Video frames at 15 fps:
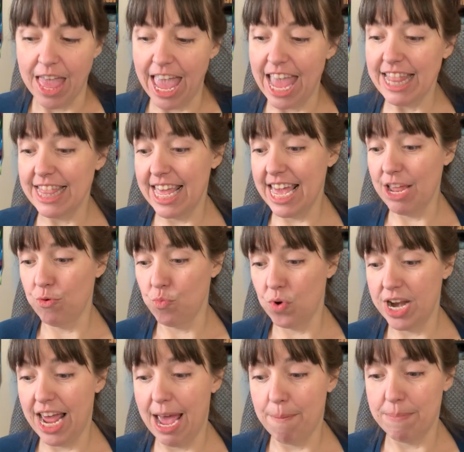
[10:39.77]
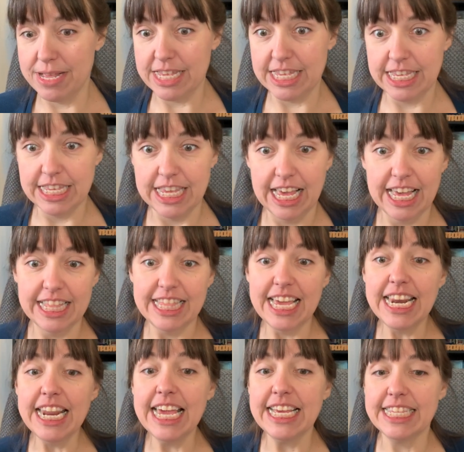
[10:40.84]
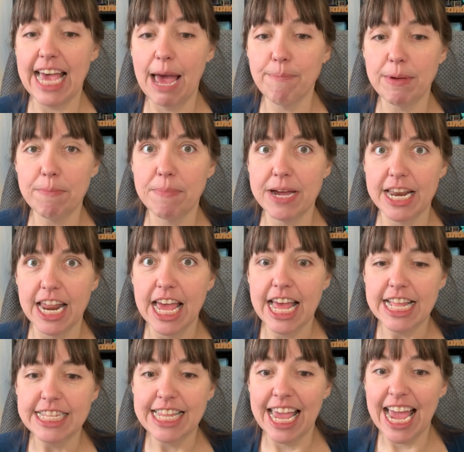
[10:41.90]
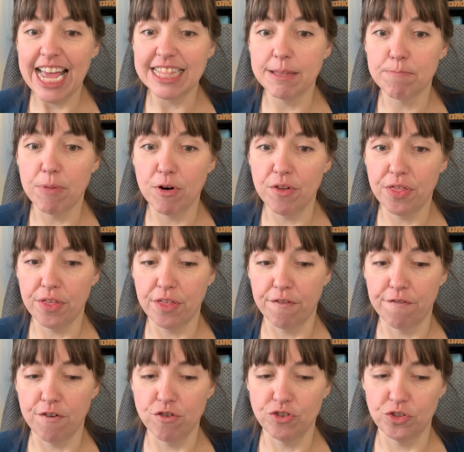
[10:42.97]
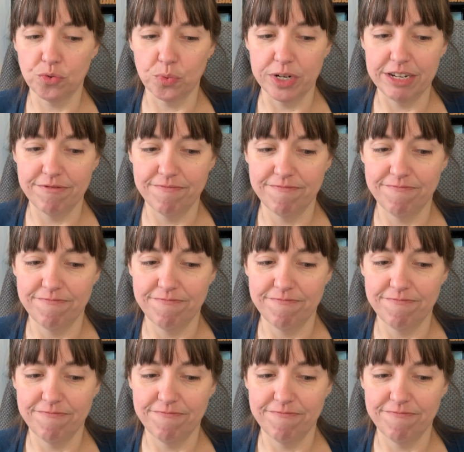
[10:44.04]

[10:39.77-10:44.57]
And then what happens? Then he's happy, but they had the birth of the first one.